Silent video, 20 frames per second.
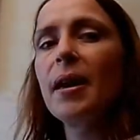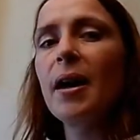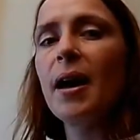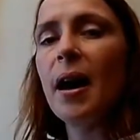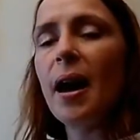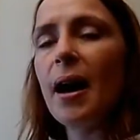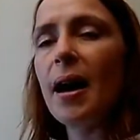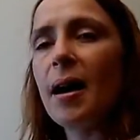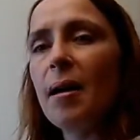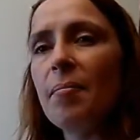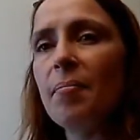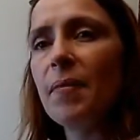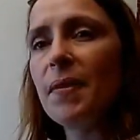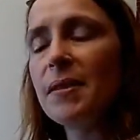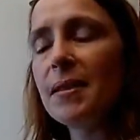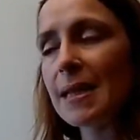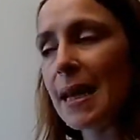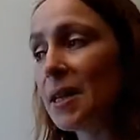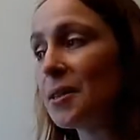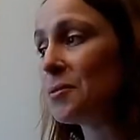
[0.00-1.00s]
The
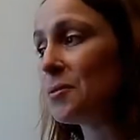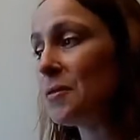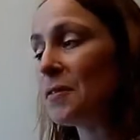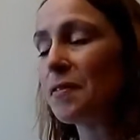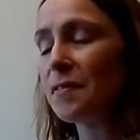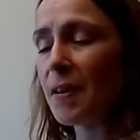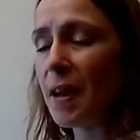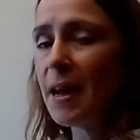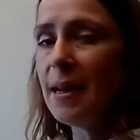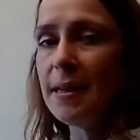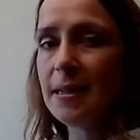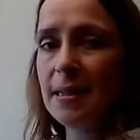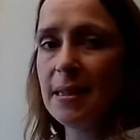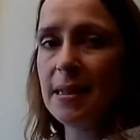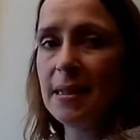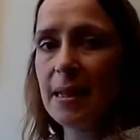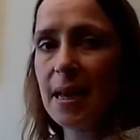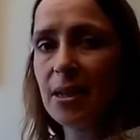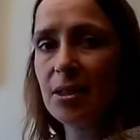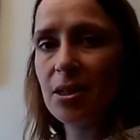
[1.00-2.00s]
saddle, in fact, is
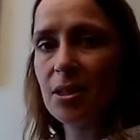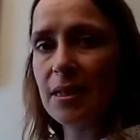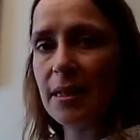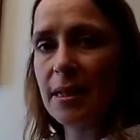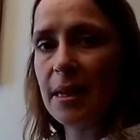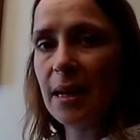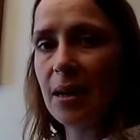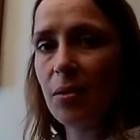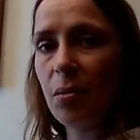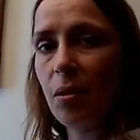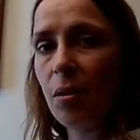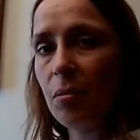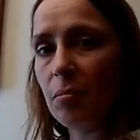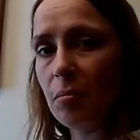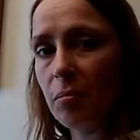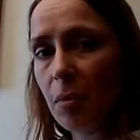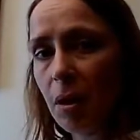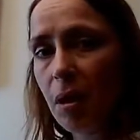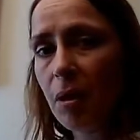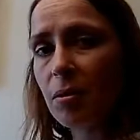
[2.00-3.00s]
actually now on
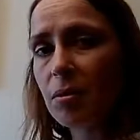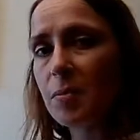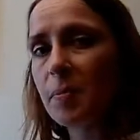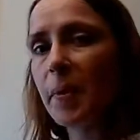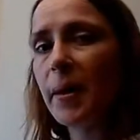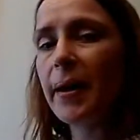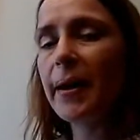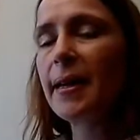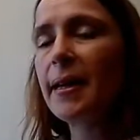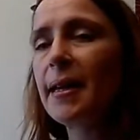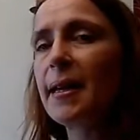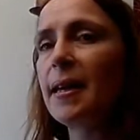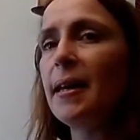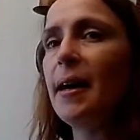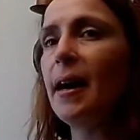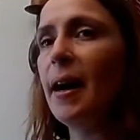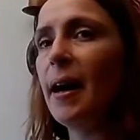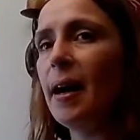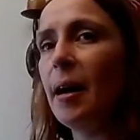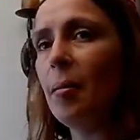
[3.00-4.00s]
Mark's bike,
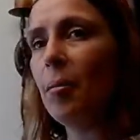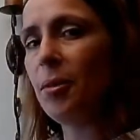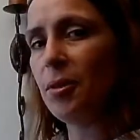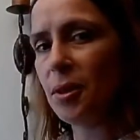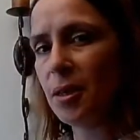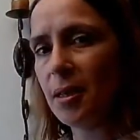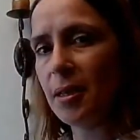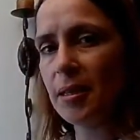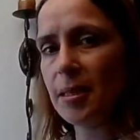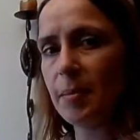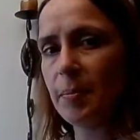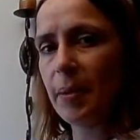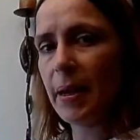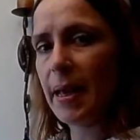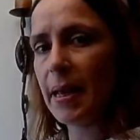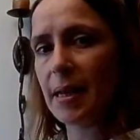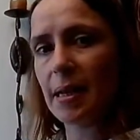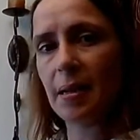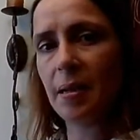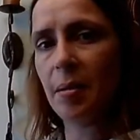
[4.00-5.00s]
which I'll
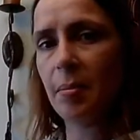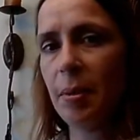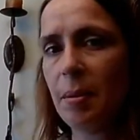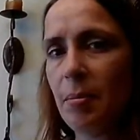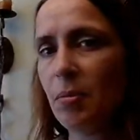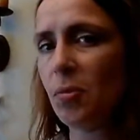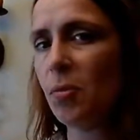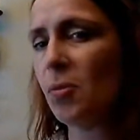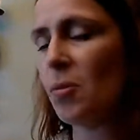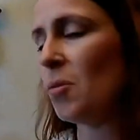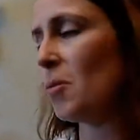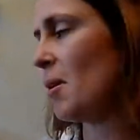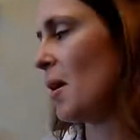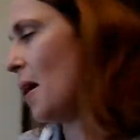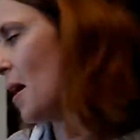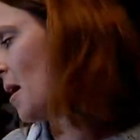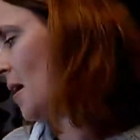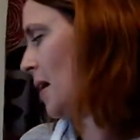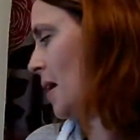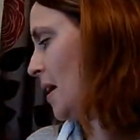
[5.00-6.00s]
explain a bit more
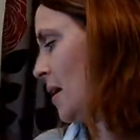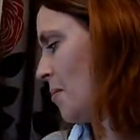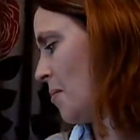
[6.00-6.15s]
in a